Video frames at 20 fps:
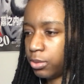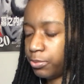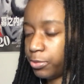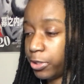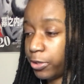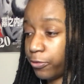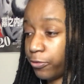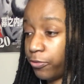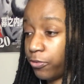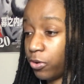
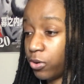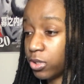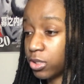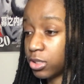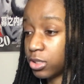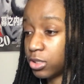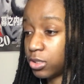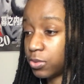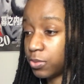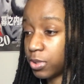Being
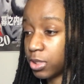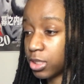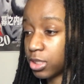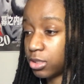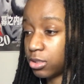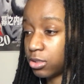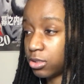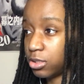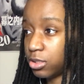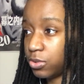forced to work
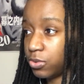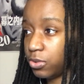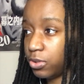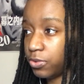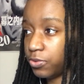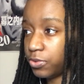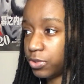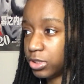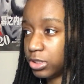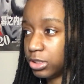on a
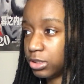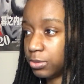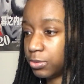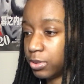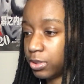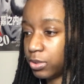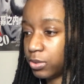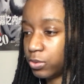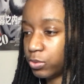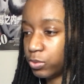tuna fishing boat.